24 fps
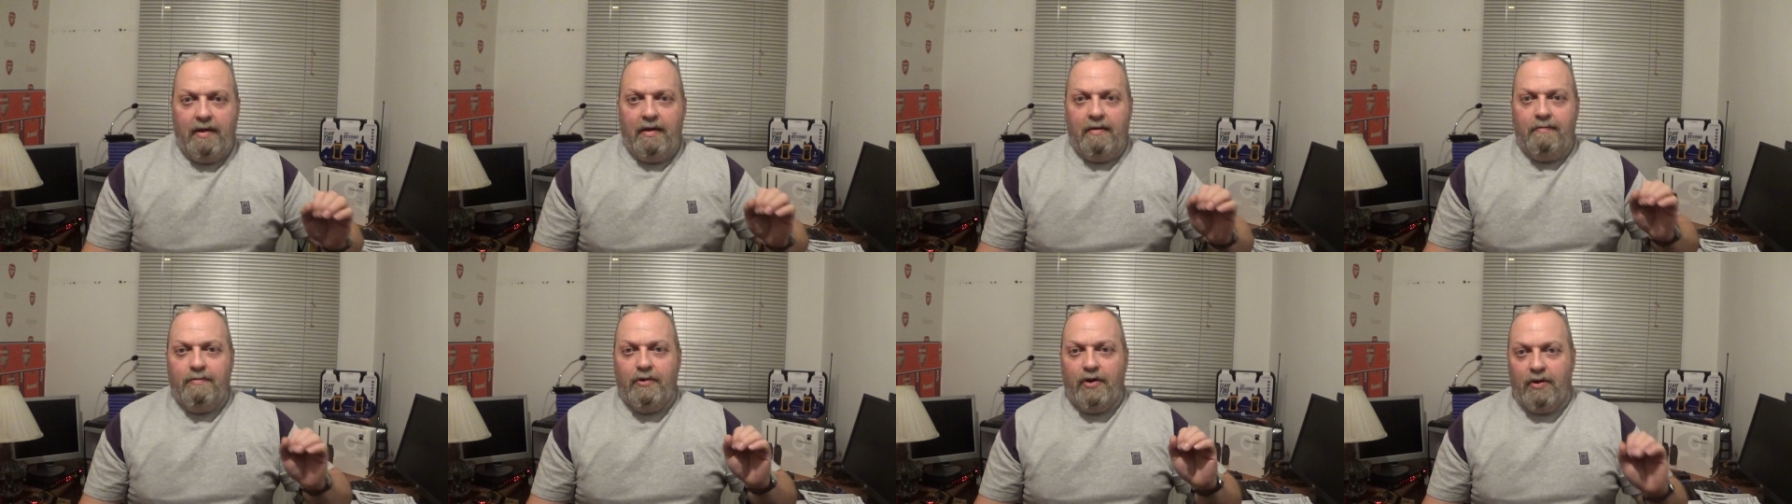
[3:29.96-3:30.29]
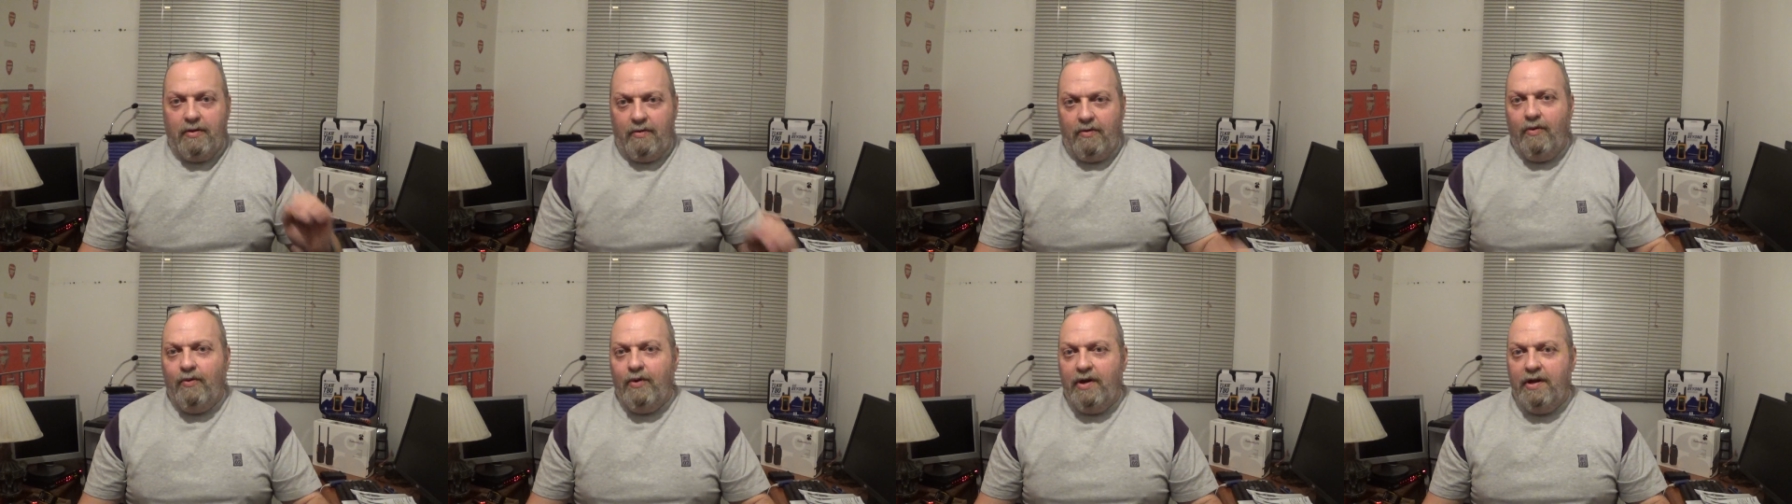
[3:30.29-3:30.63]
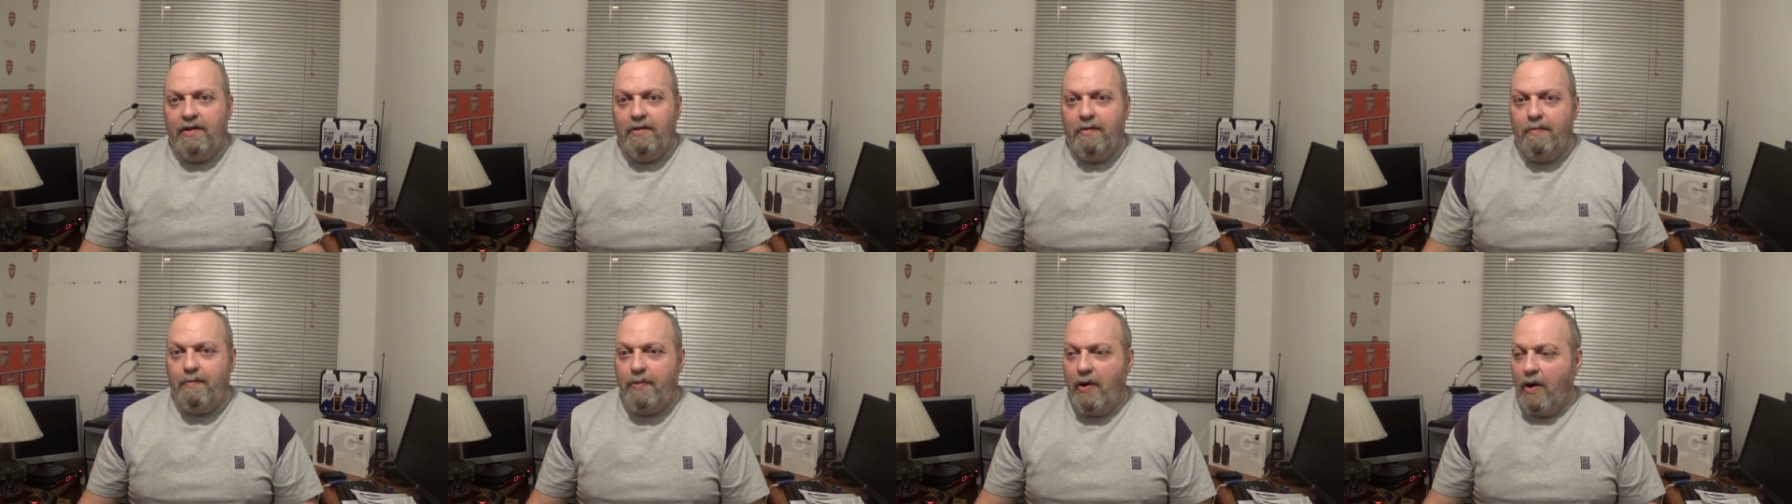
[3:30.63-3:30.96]
but they're all
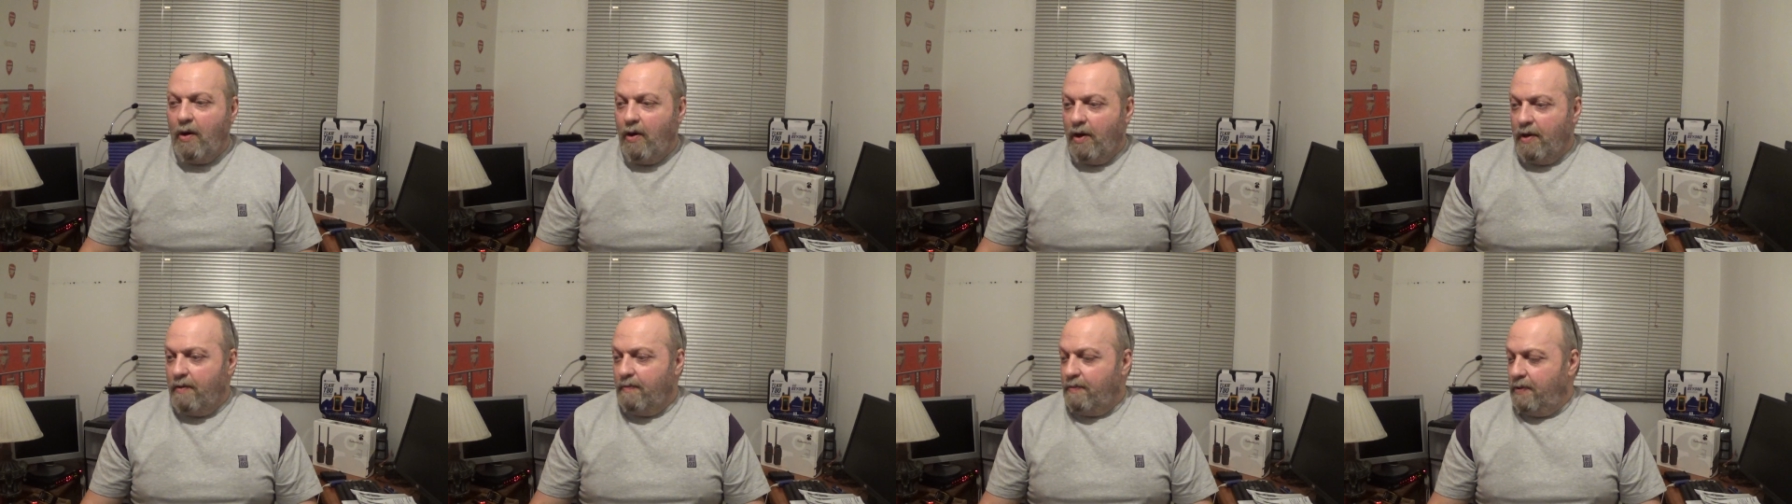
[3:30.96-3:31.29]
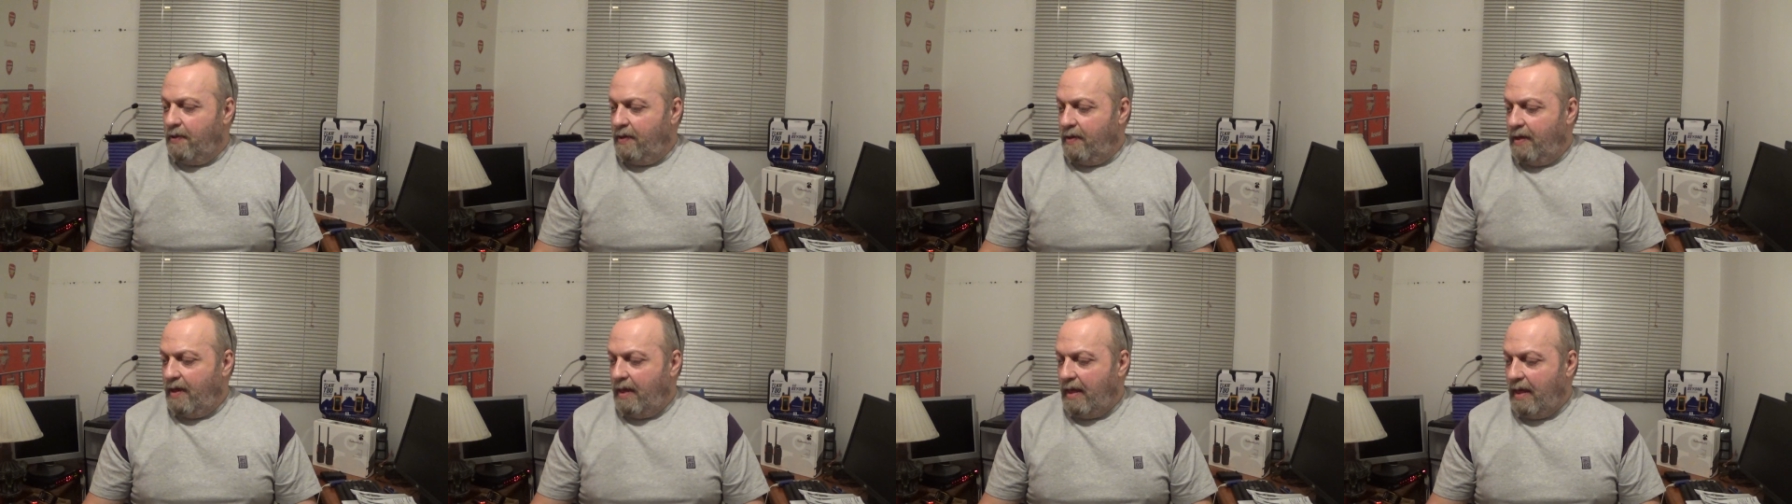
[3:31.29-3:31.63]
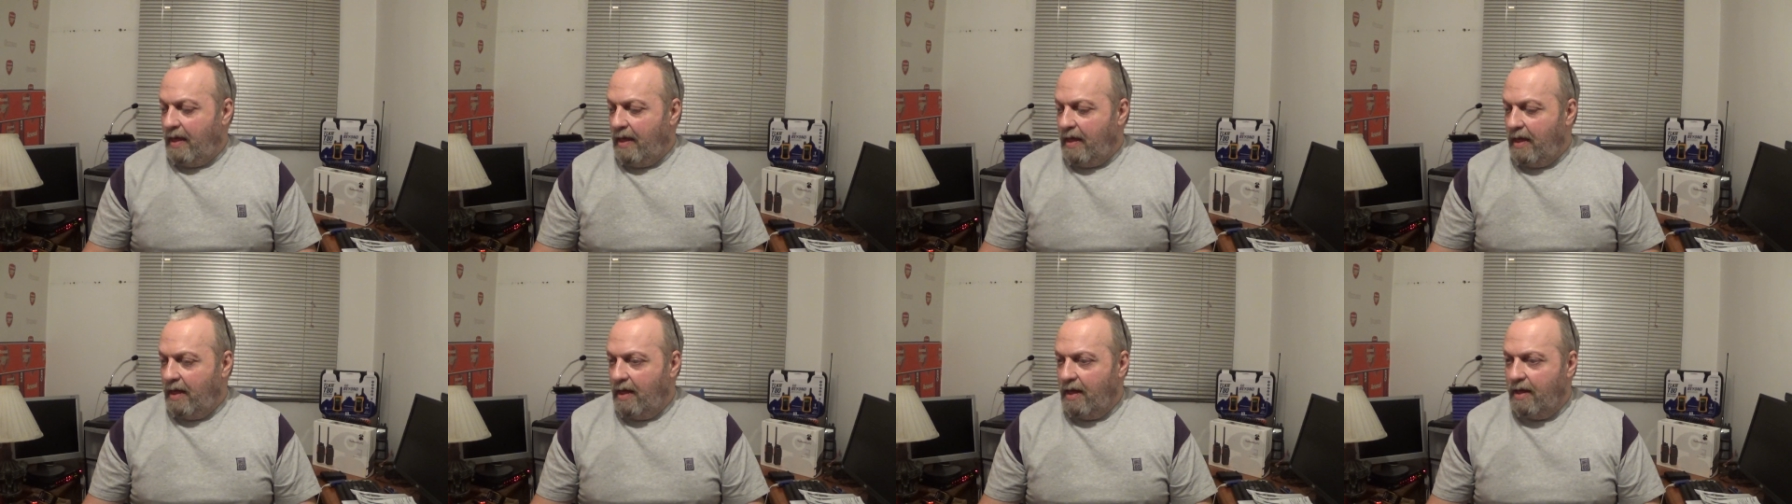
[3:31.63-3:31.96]
in the pipe,
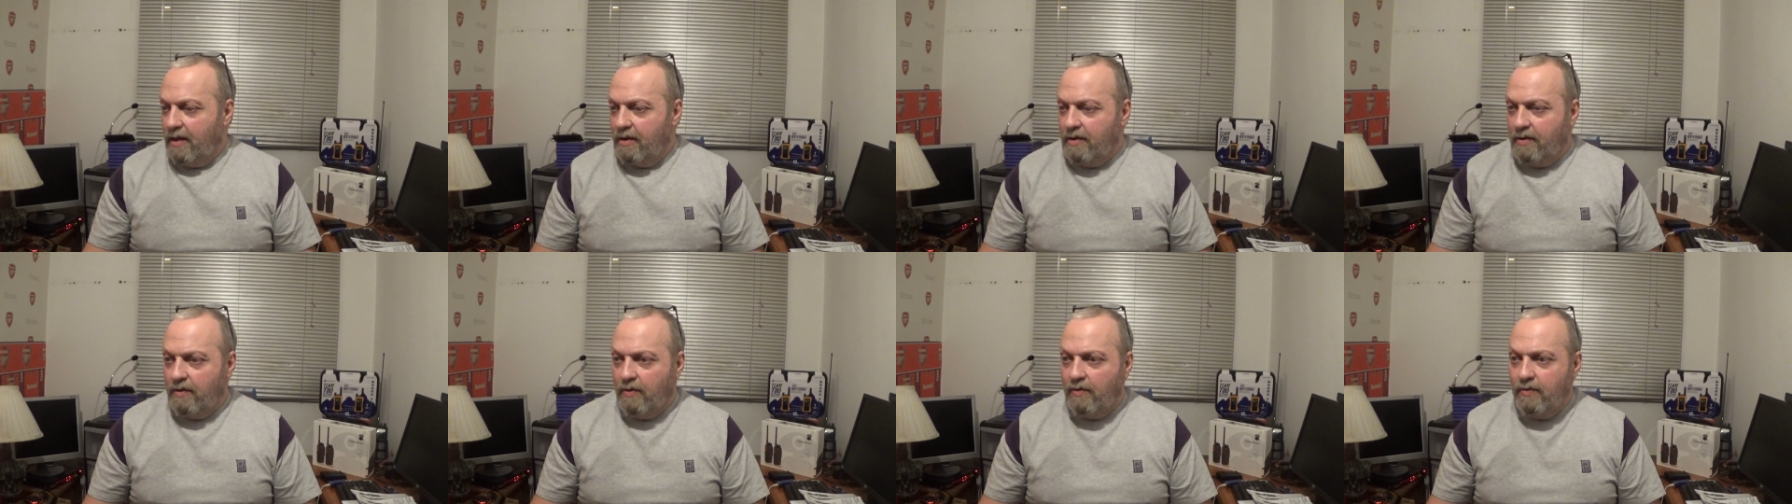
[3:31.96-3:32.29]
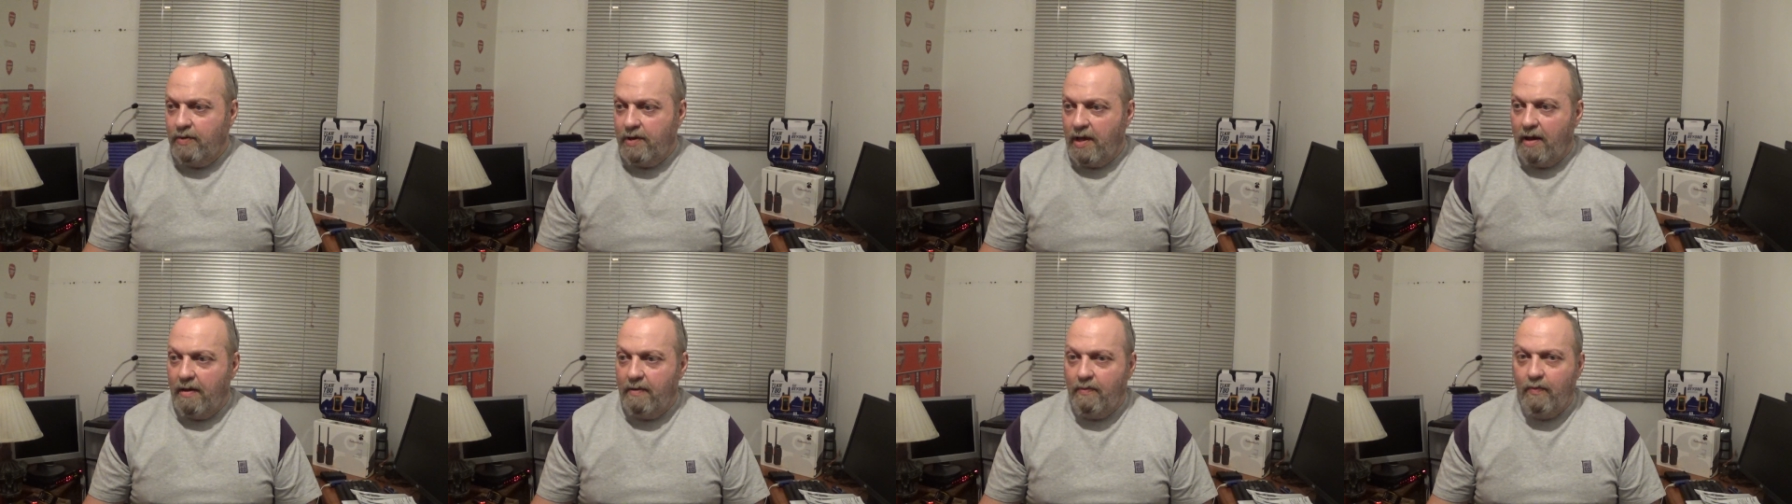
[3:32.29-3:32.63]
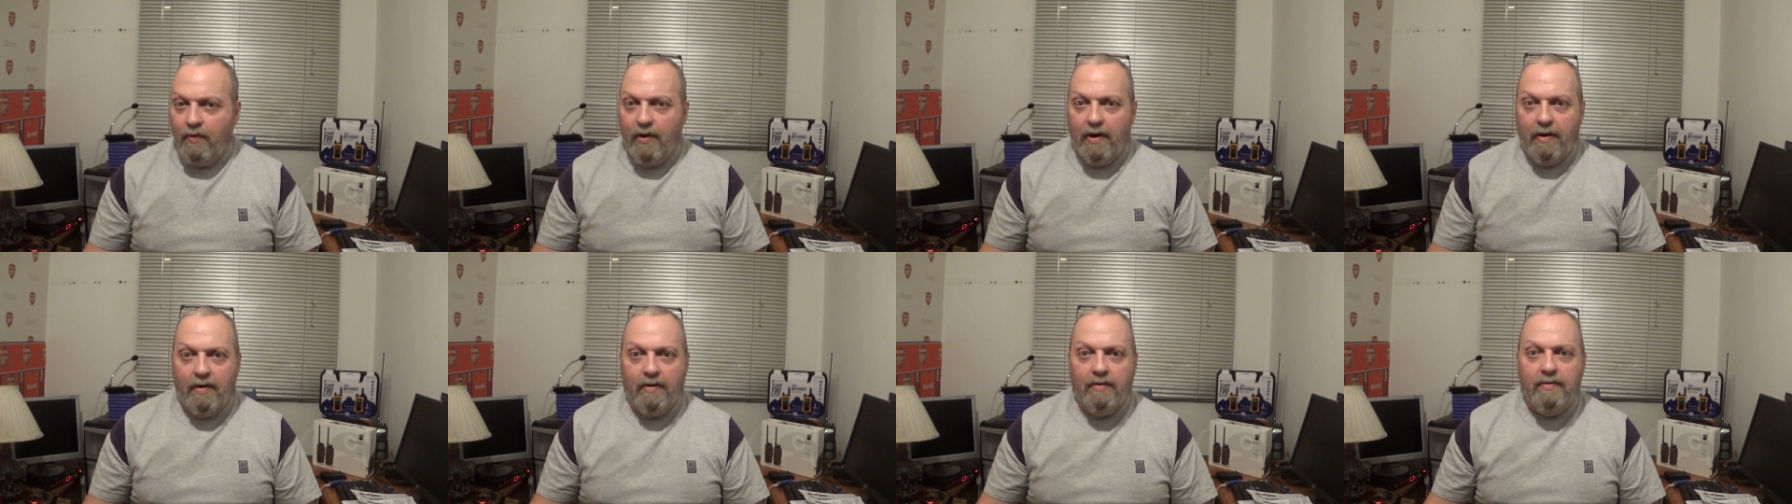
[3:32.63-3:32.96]
and all going
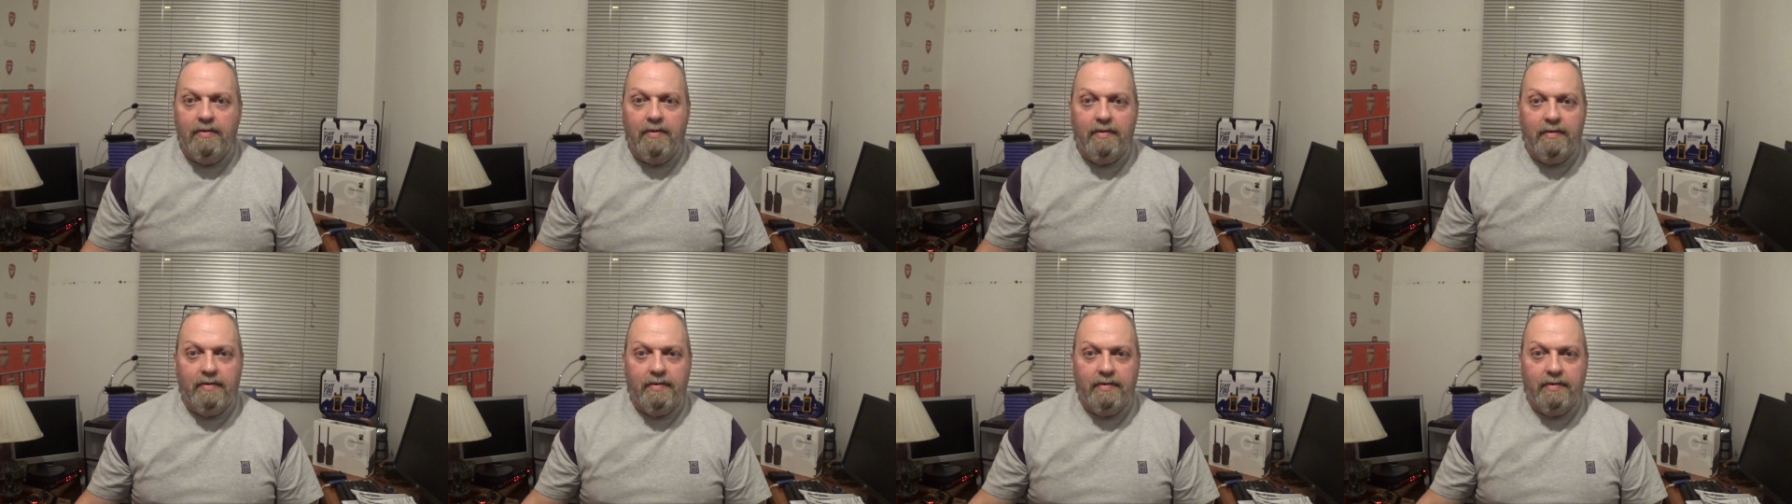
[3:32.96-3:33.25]
well.